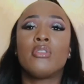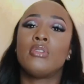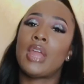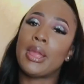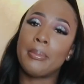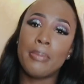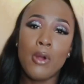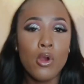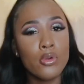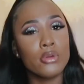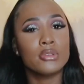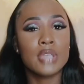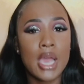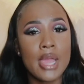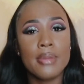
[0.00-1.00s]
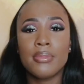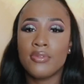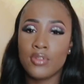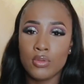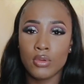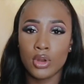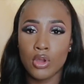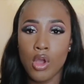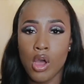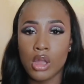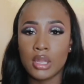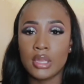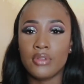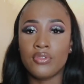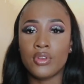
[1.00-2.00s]
like prototype, if you want to
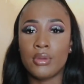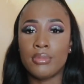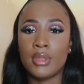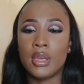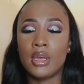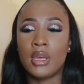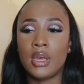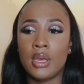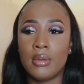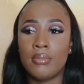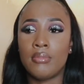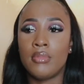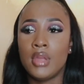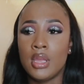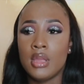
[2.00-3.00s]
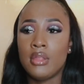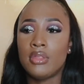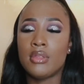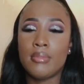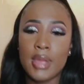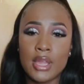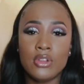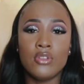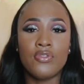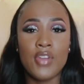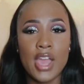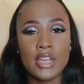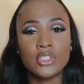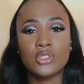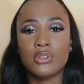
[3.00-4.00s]
call it, from the
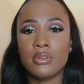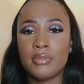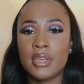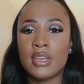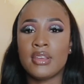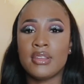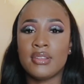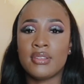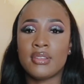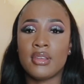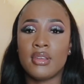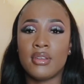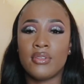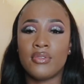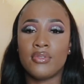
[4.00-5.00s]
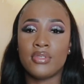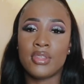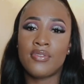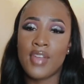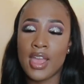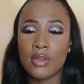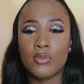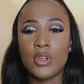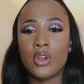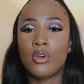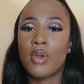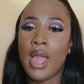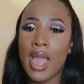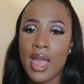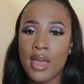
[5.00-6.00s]
manufacturer, because of the fact we
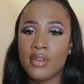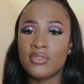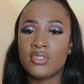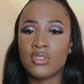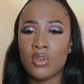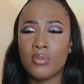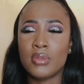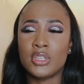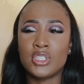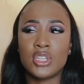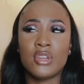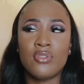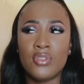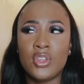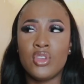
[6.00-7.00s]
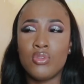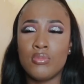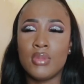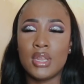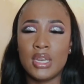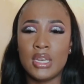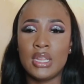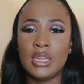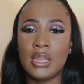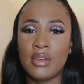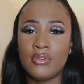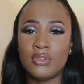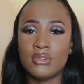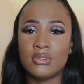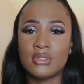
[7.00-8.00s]
don't have so much of humidity
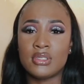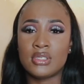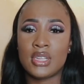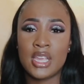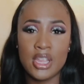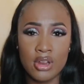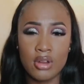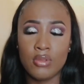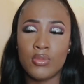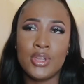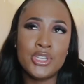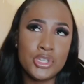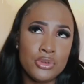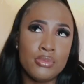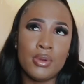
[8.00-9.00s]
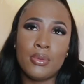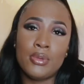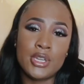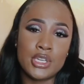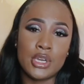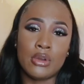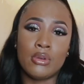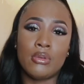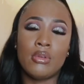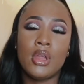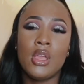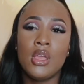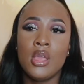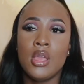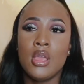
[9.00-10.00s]
levels here. We do, but we don't.
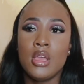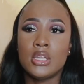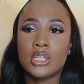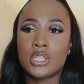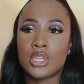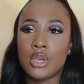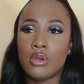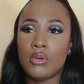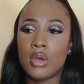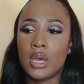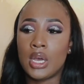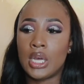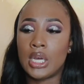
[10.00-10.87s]
So